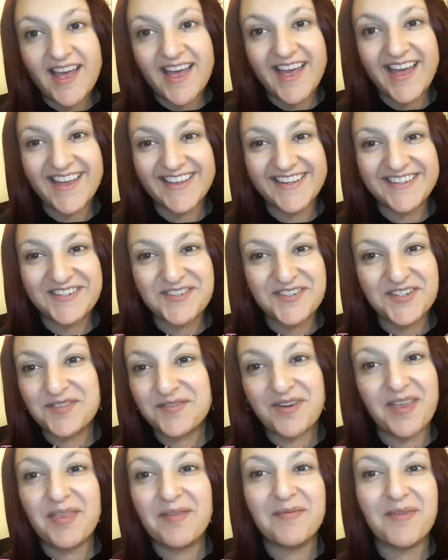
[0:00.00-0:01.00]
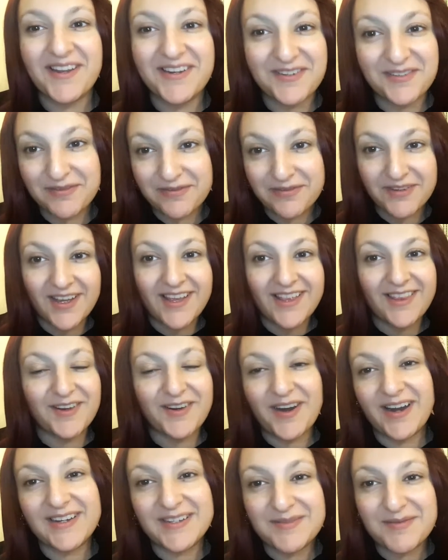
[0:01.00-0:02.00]
and just read the mind of the
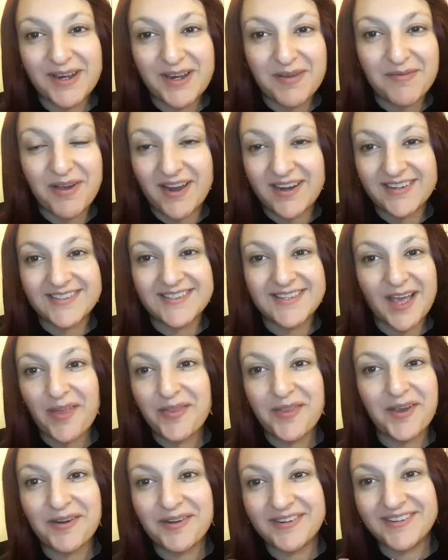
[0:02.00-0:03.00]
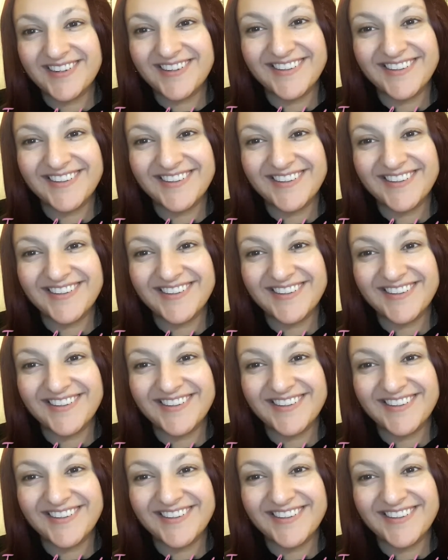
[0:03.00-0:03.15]
greatest makeup artists out there and